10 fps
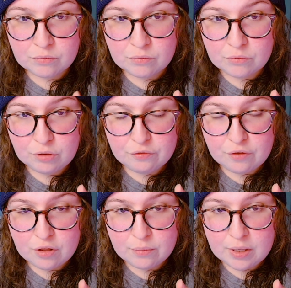you're
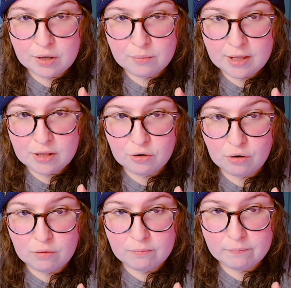following our main
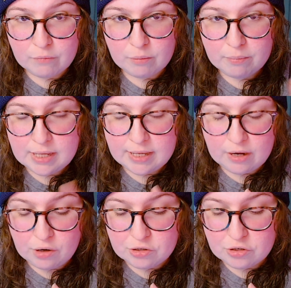girl, our main
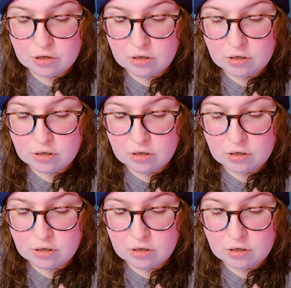character.